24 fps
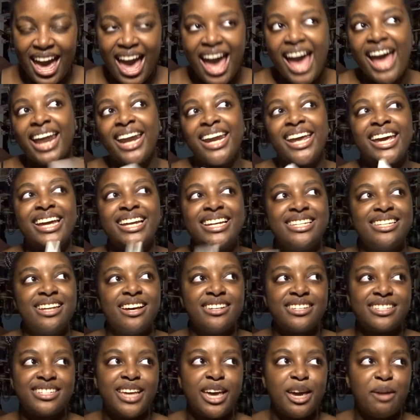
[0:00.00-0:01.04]
and it
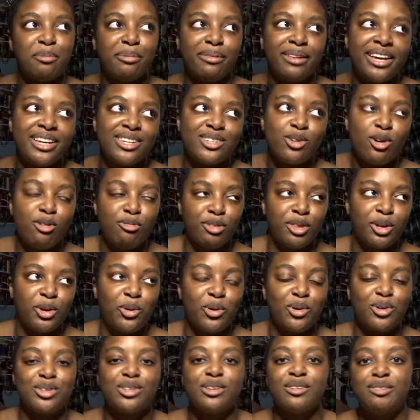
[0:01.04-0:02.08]
does take place over the
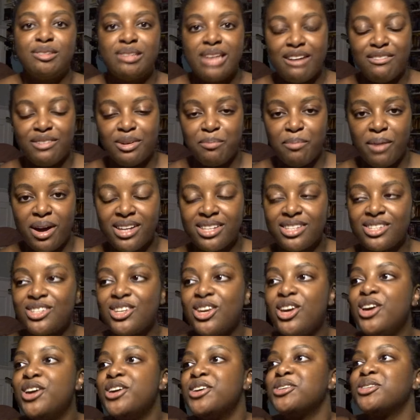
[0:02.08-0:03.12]
course of seven months.
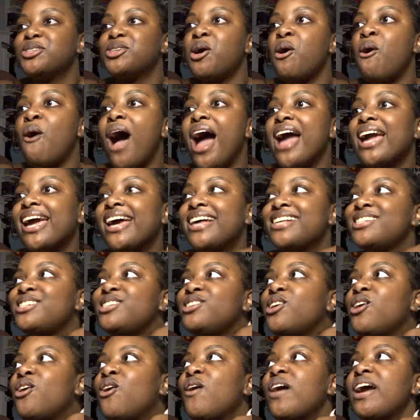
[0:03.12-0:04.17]
So I guess, you
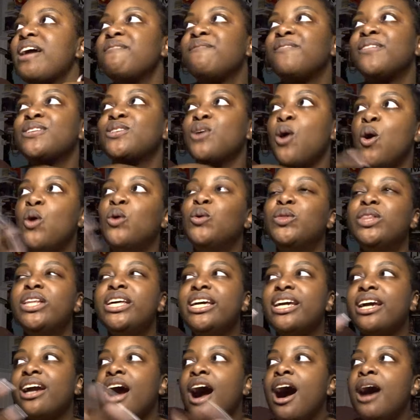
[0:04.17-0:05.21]
know, if it's
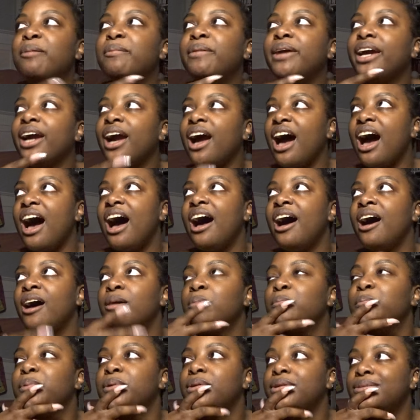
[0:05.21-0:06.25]
only coming
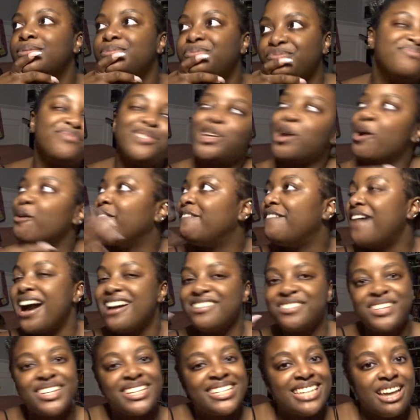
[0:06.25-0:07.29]
up, you know,
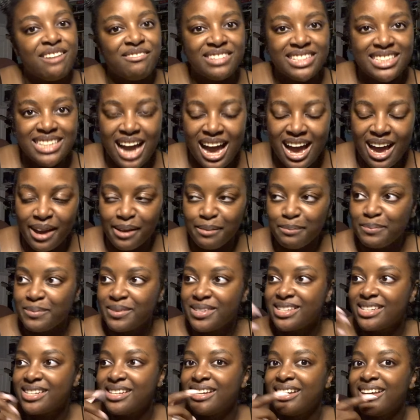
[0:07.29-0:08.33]
five, six, seven
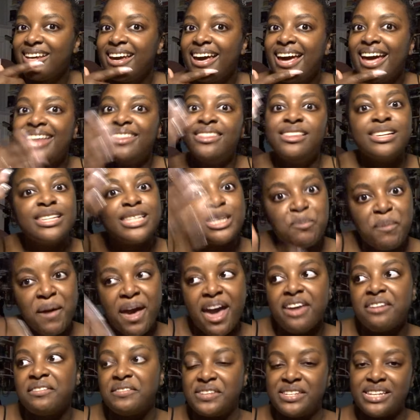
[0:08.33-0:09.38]
times in the
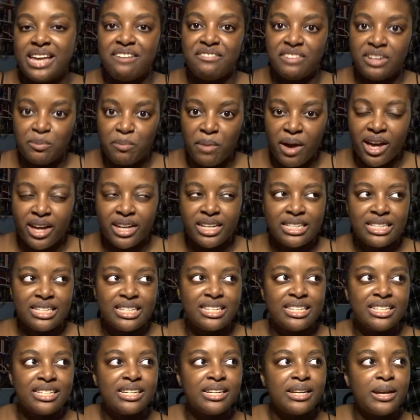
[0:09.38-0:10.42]
span of seven
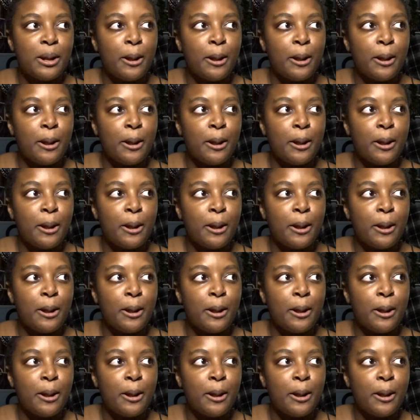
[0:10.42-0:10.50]
months,